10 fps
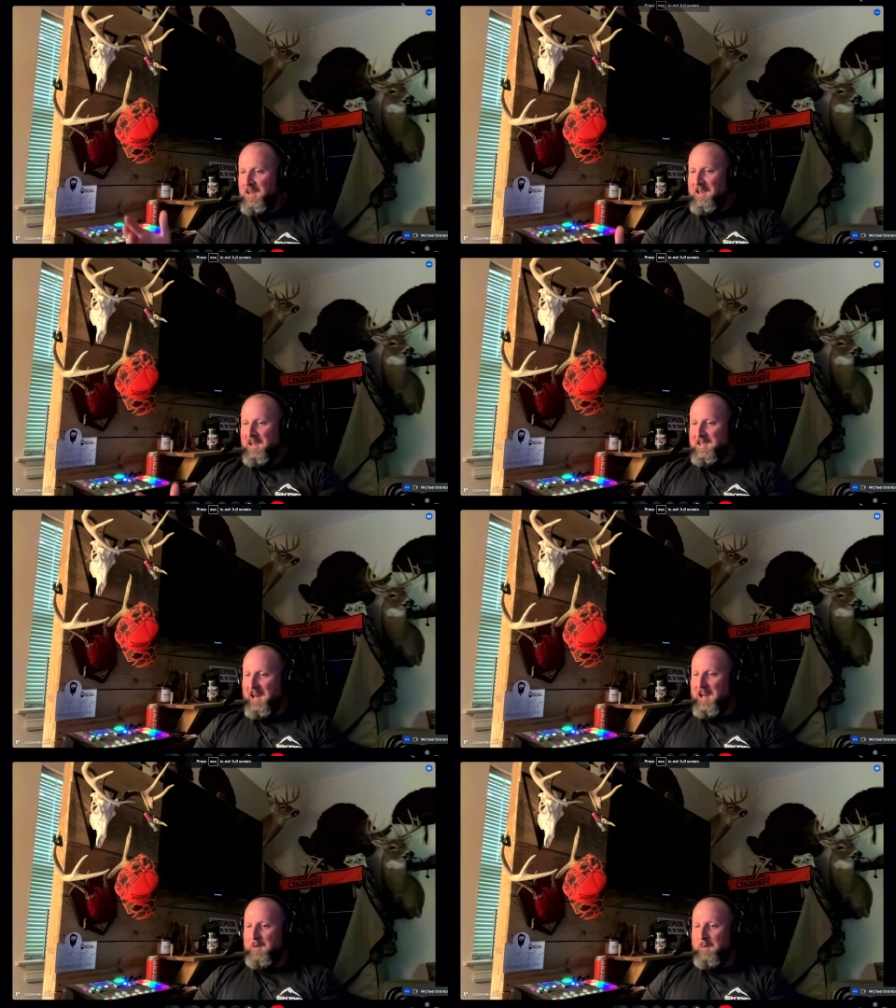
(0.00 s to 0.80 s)
it's
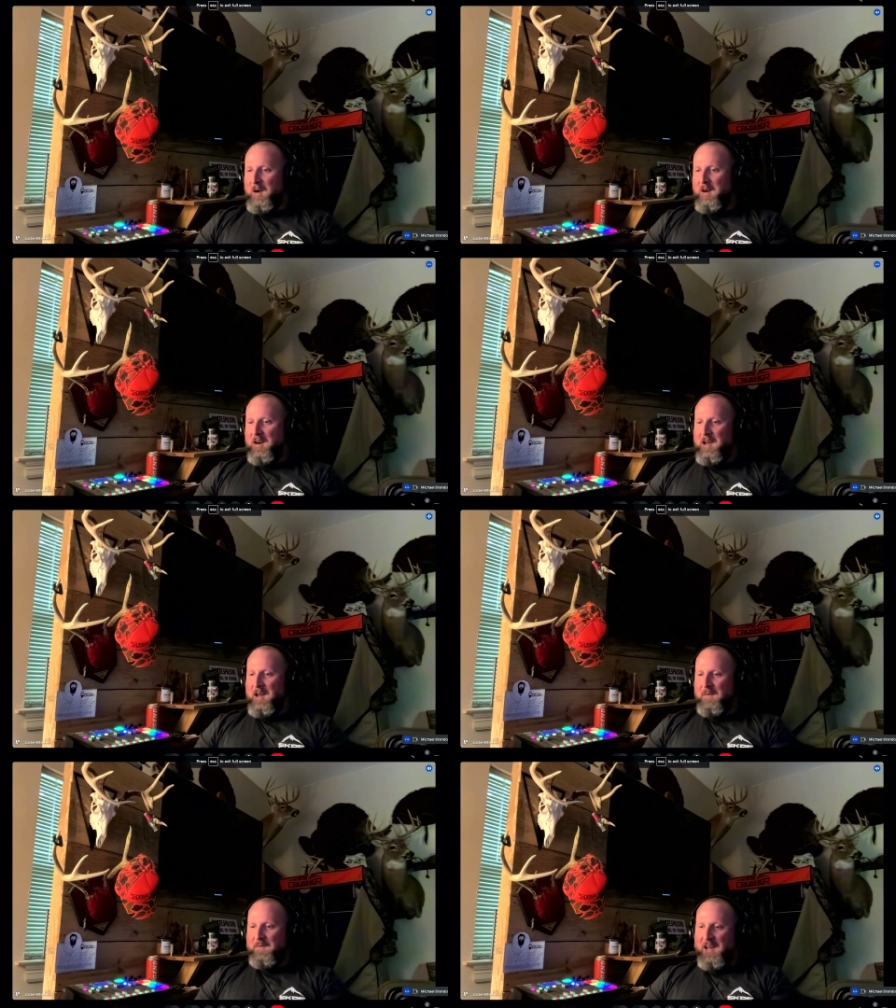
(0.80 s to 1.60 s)
gotten to where
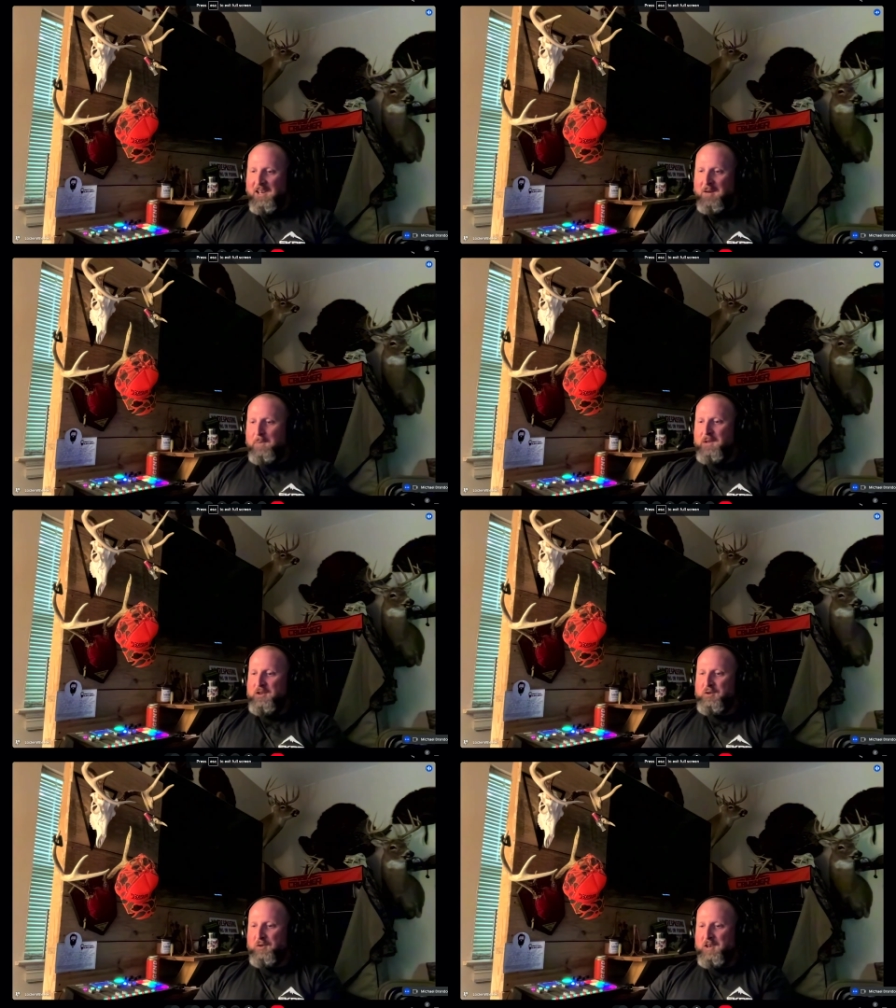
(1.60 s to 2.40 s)
if I get up in the
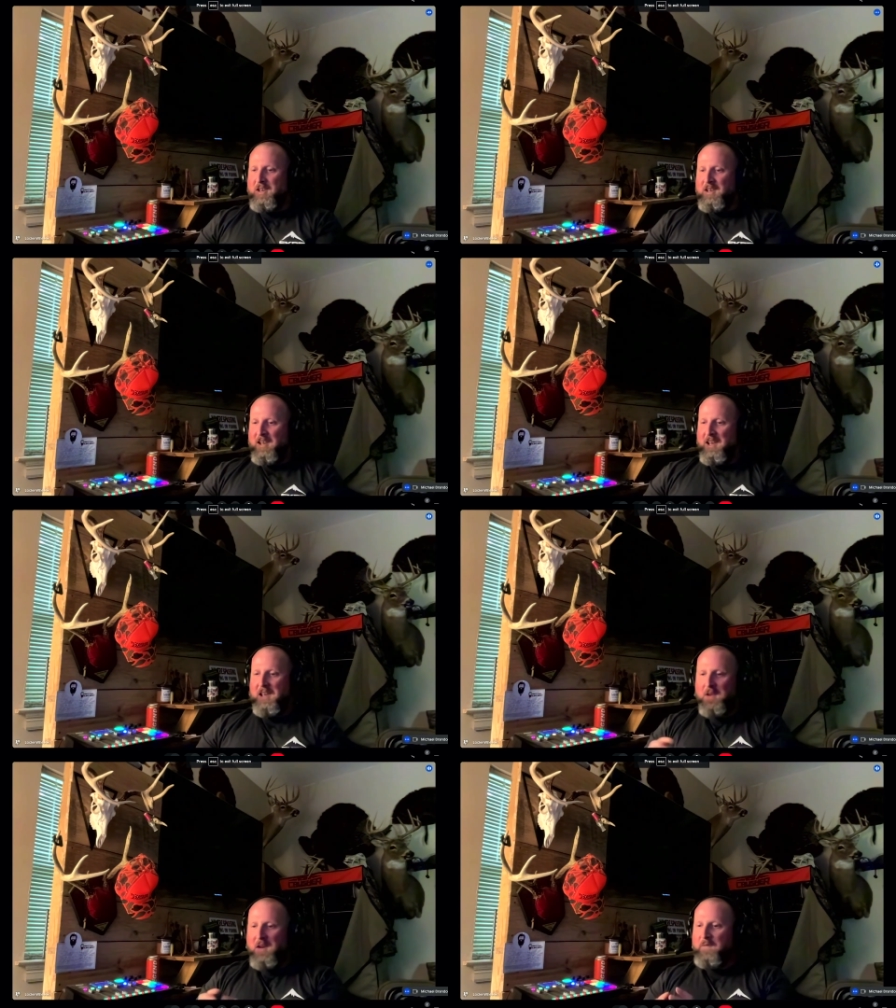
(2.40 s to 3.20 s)
tree,
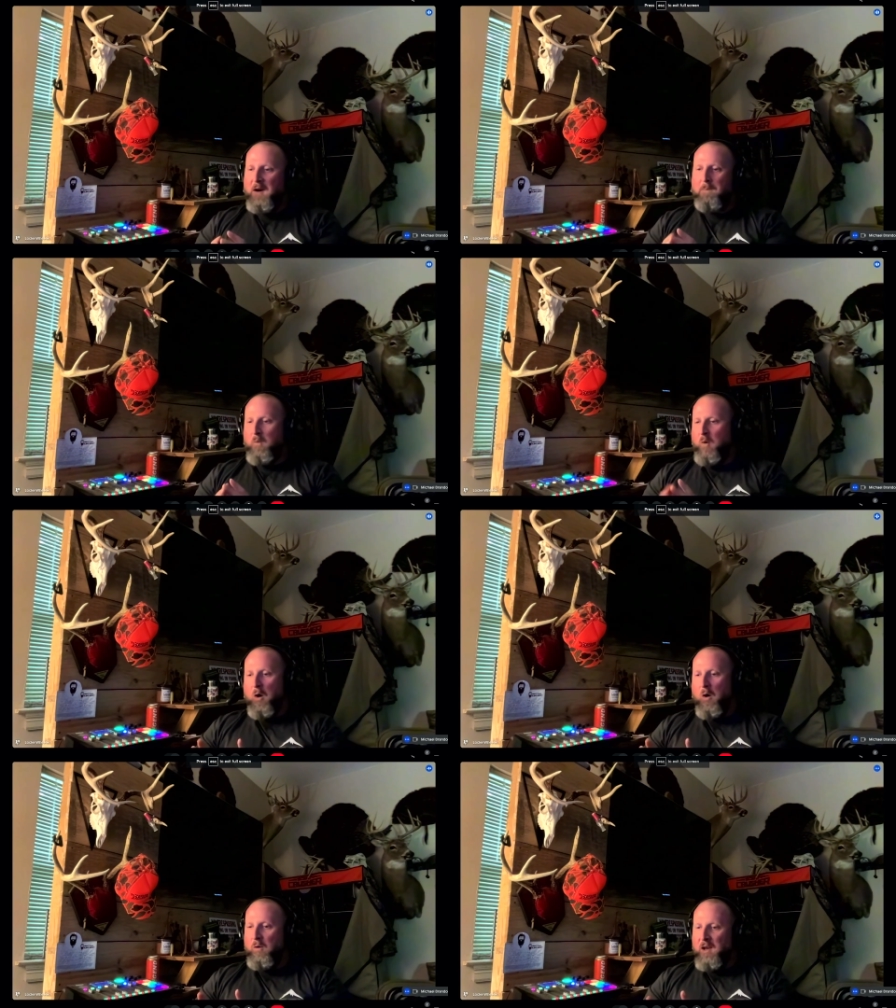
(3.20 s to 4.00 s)
even if I'm
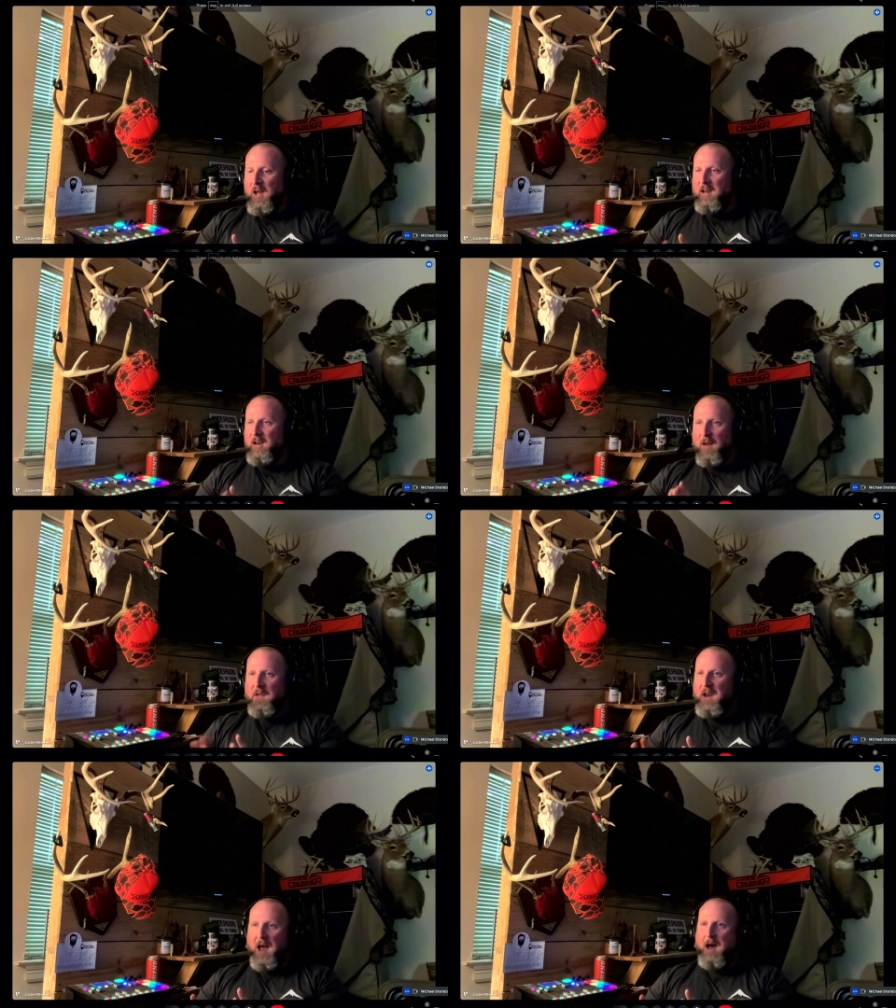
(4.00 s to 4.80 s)
wrong and
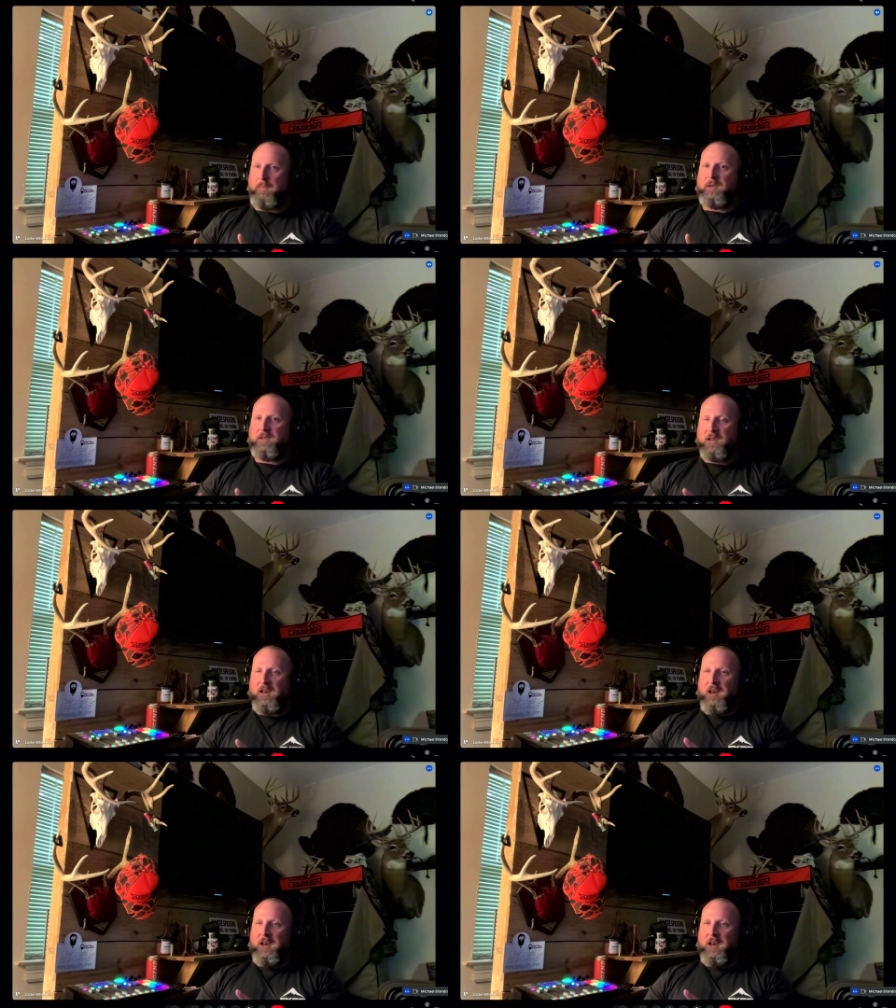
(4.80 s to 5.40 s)
nothing happens,